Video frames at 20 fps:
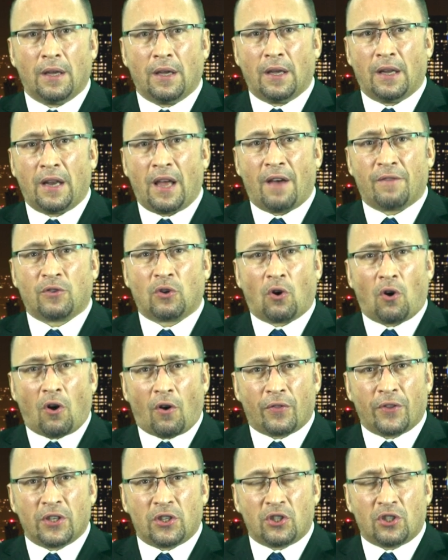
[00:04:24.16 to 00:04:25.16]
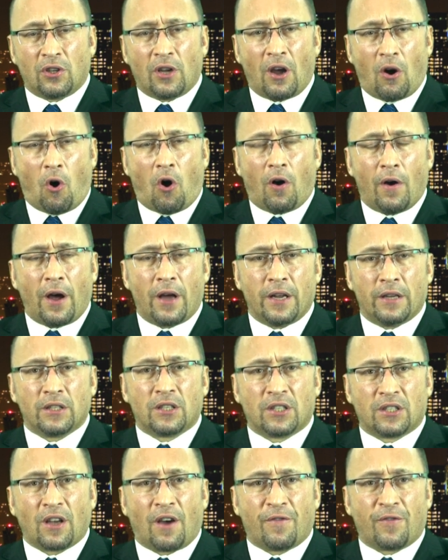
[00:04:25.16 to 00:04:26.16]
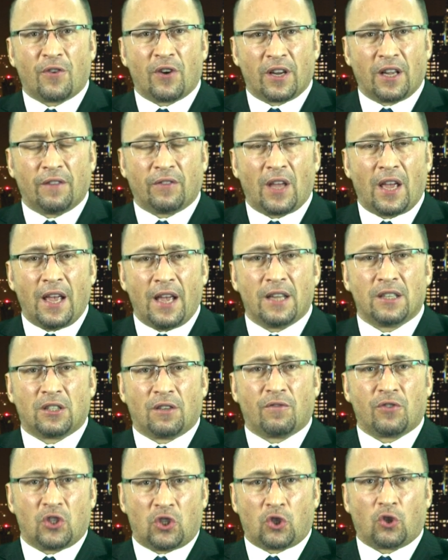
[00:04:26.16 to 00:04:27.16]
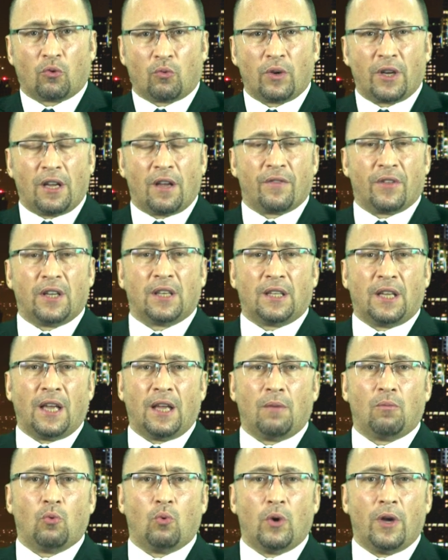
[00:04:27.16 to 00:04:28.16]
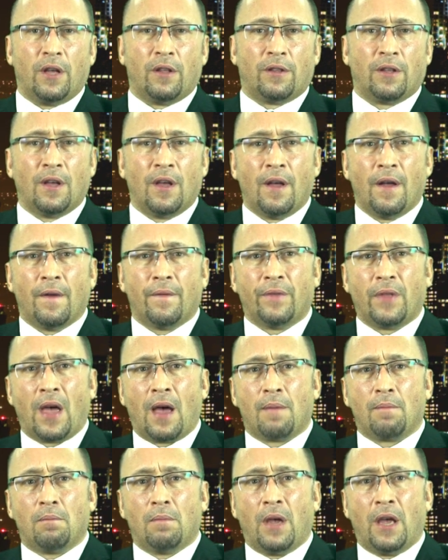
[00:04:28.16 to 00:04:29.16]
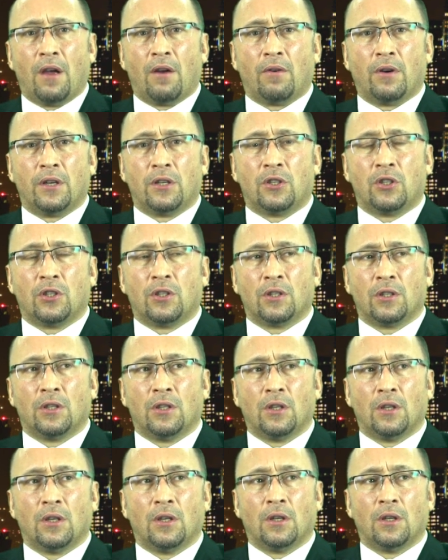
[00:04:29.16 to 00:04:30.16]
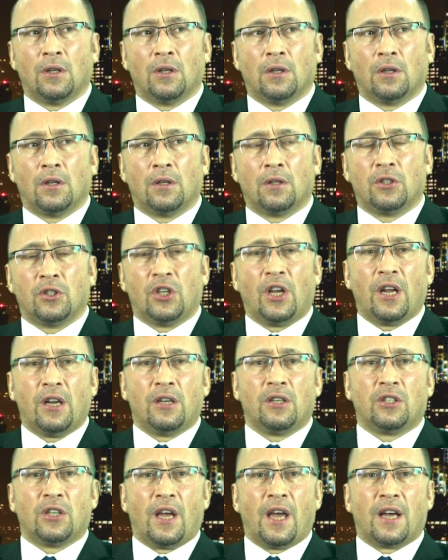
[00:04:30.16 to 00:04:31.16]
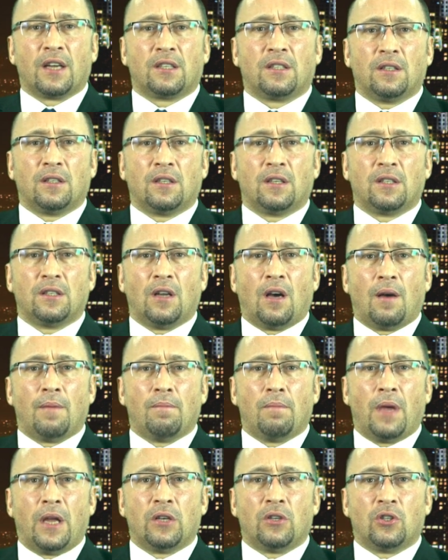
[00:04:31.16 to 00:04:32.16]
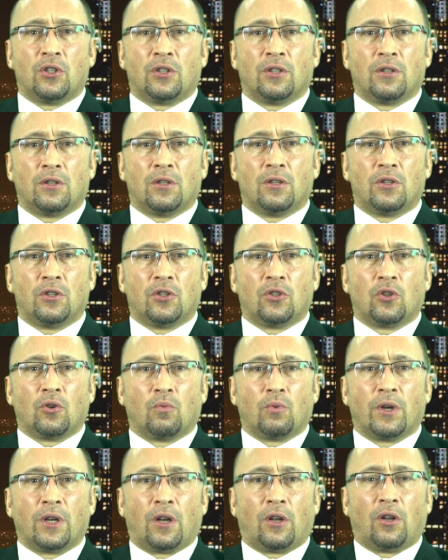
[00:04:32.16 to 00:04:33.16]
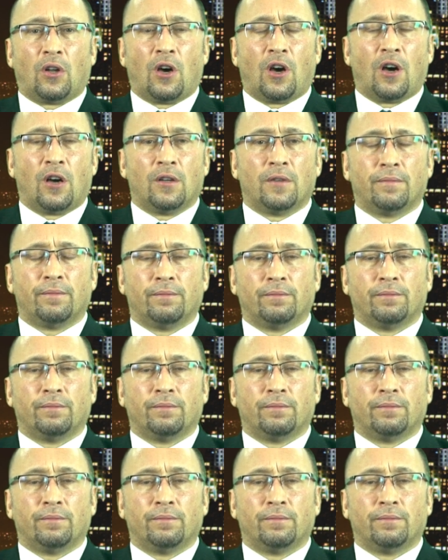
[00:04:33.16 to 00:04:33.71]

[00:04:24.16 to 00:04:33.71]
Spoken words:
and after all this and suffering at the hands of Sharia that came with that marriage, Janet Jackson does not mention Sharia law.